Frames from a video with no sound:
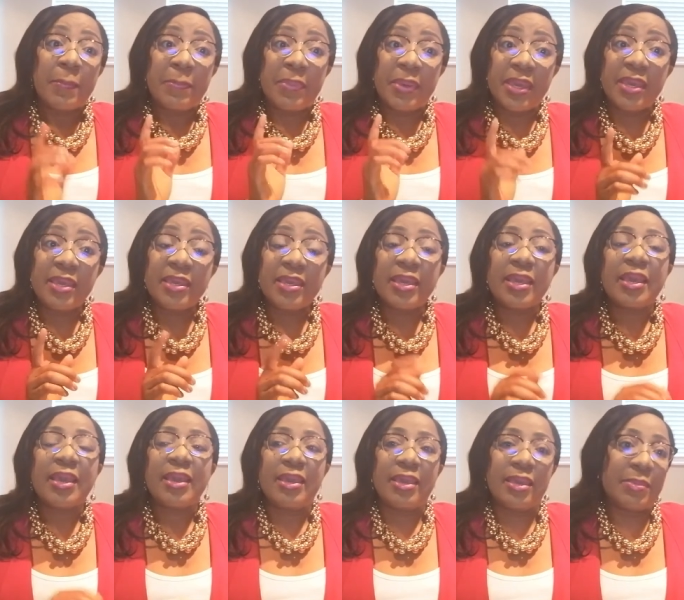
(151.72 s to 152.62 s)
Pink
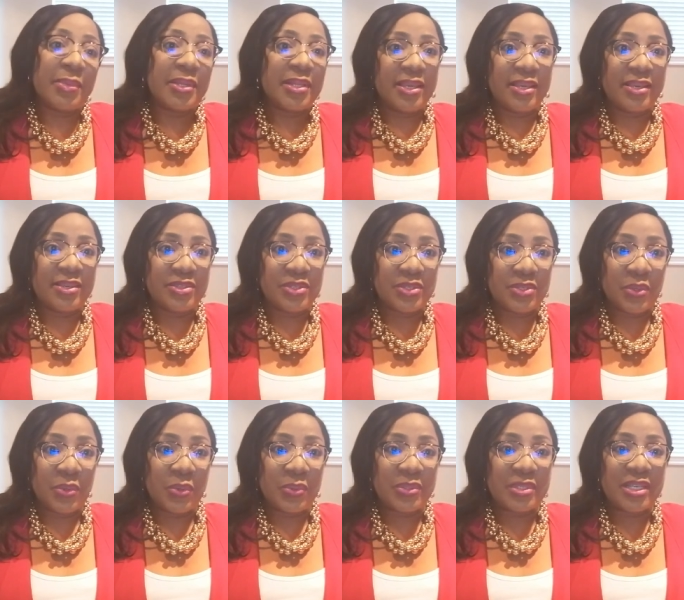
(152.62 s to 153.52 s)
Himalayan
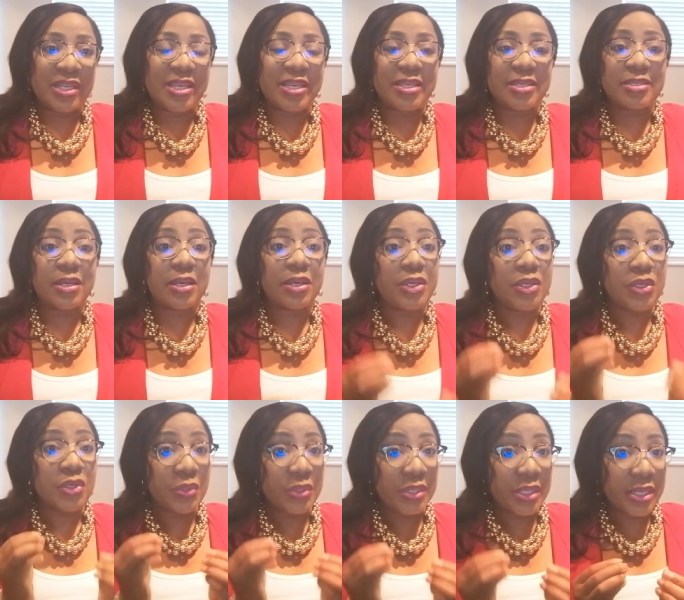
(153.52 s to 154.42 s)
salt is a
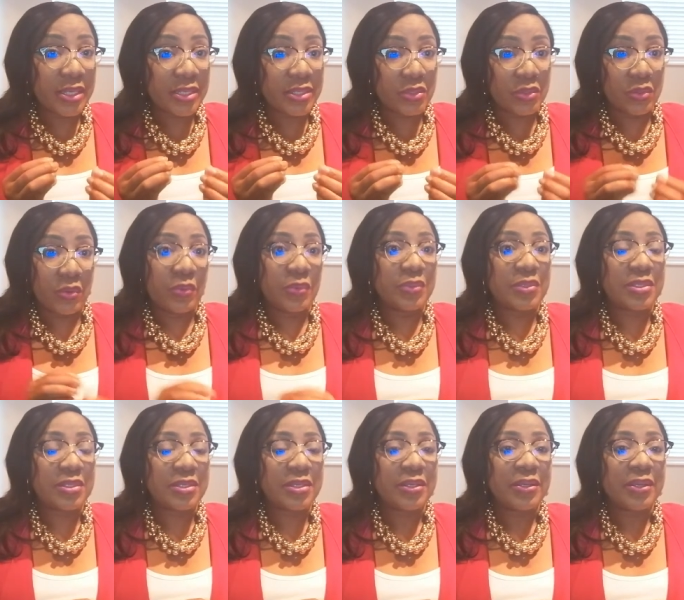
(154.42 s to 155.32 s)
unique
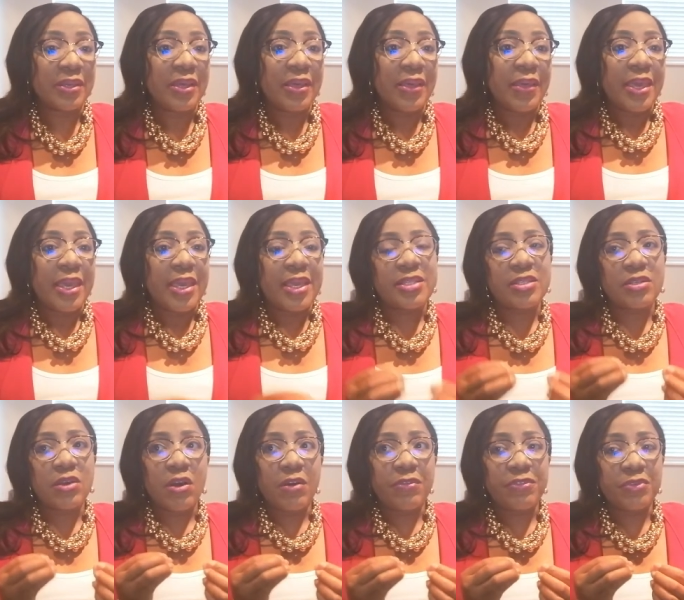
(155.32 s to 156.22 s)
salt. It's
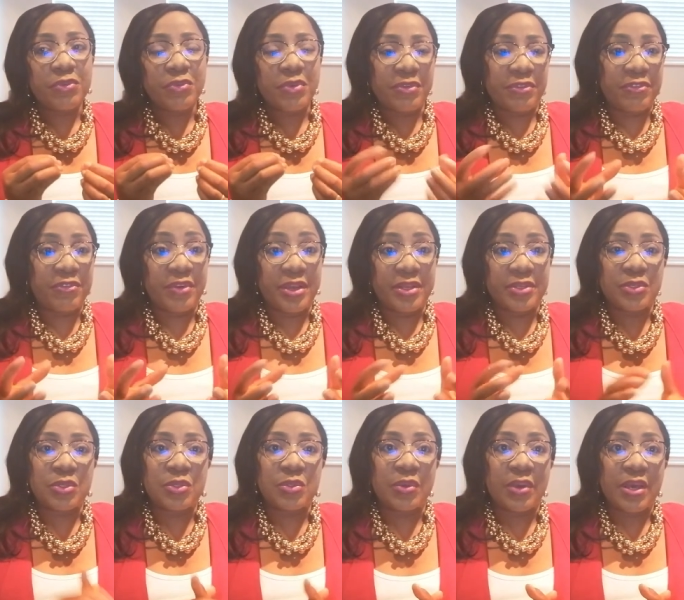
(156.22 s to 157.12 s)
often referred
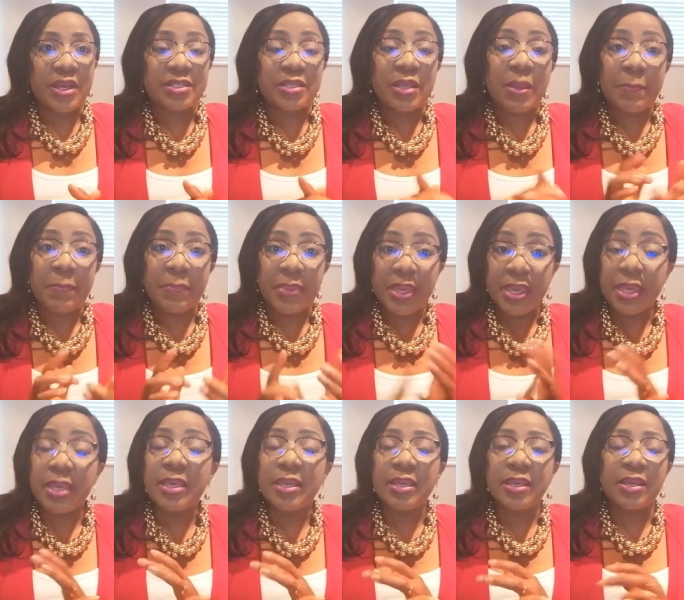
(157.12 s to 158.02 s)
to as
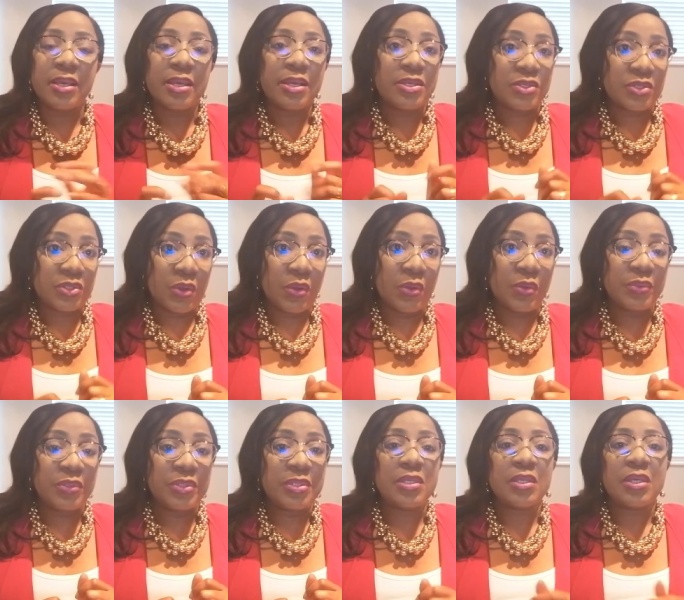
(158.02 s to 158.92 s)
pink
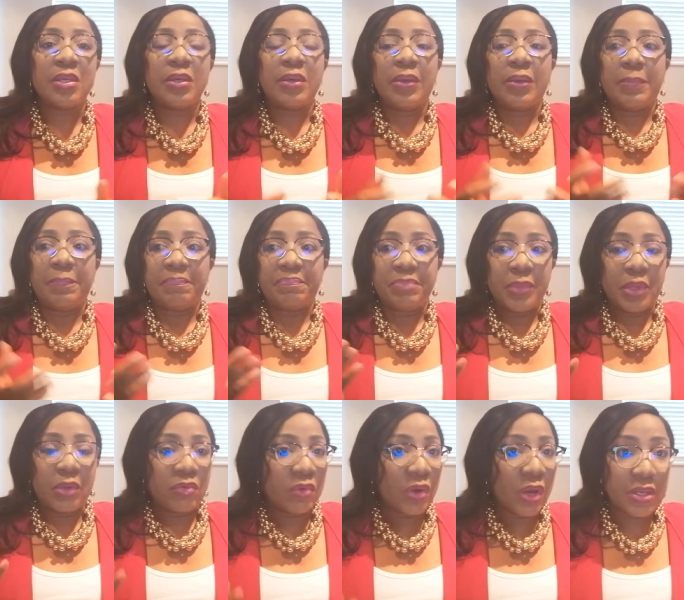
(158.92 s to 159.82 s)
salt,
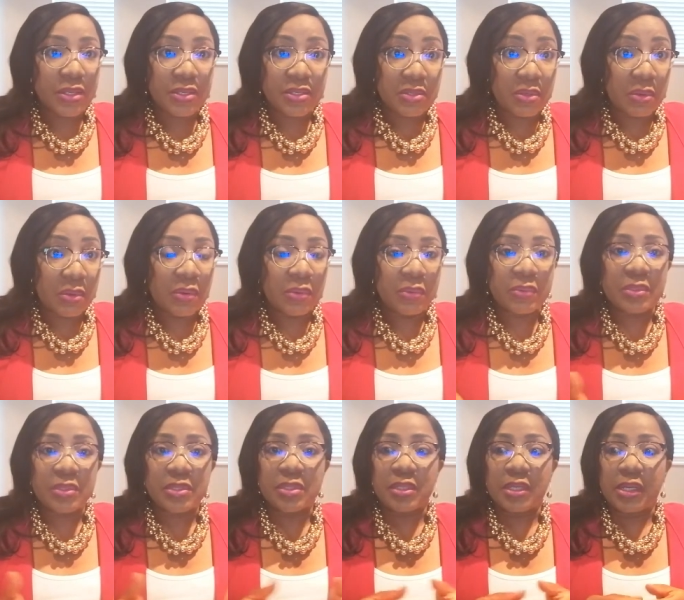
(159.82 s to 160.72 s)
rock
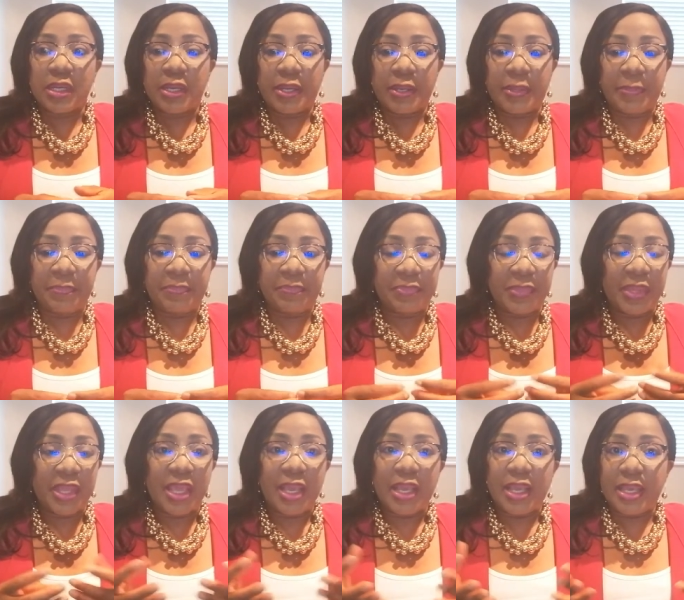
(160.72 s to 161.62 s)
salt,
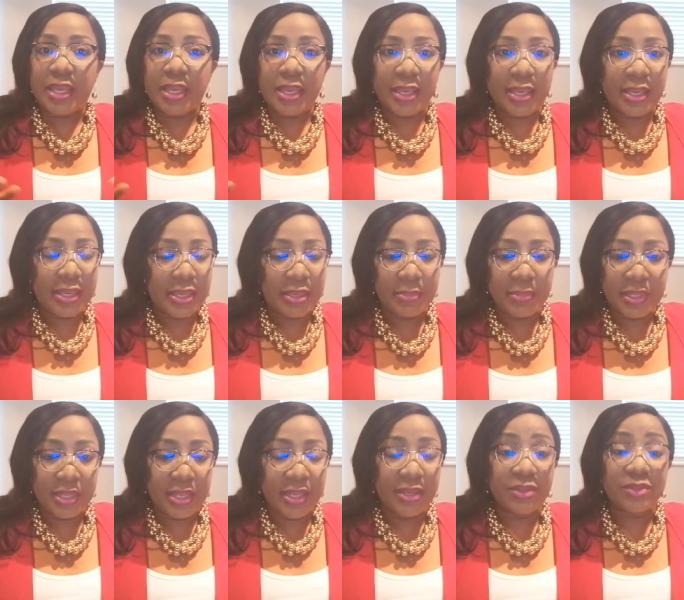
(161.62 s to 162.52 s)
um,
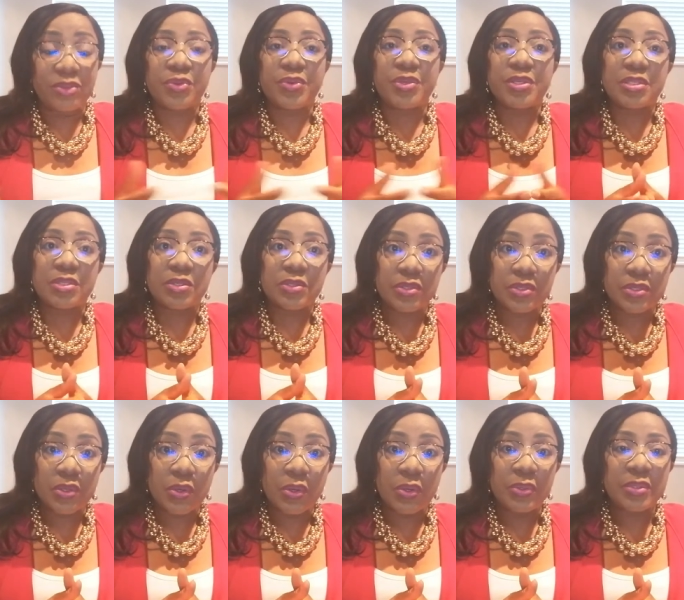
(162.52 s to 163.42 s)
Himalayan crystal
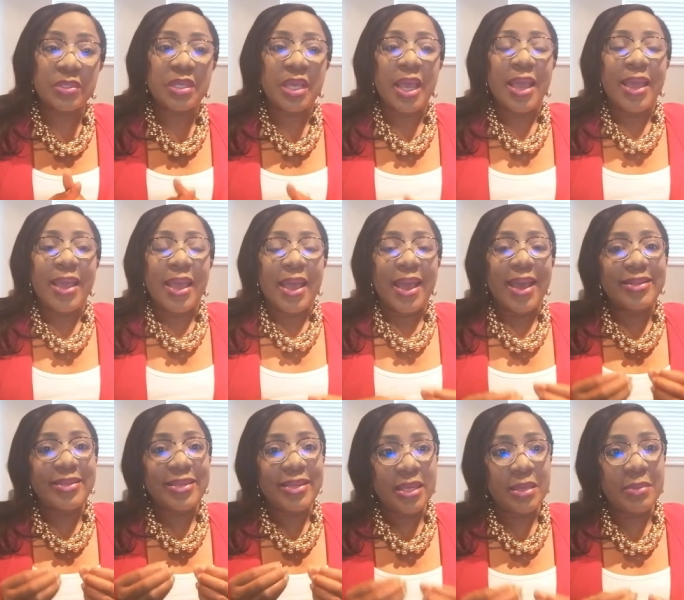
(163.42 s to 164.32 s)
salt,
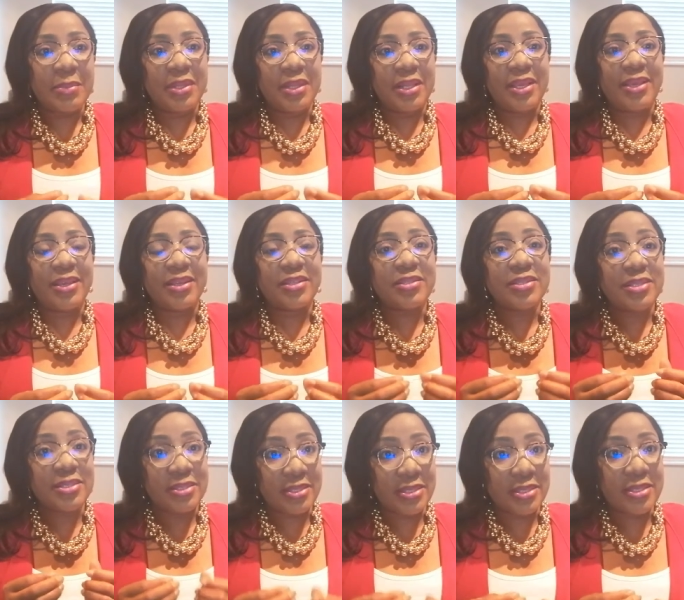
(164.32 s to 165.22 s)
and Himalayan
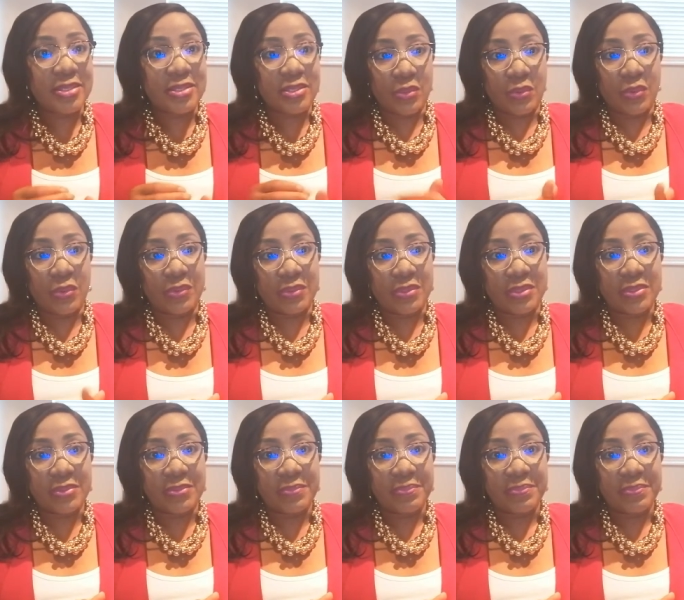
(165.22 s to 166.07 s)
sea salt.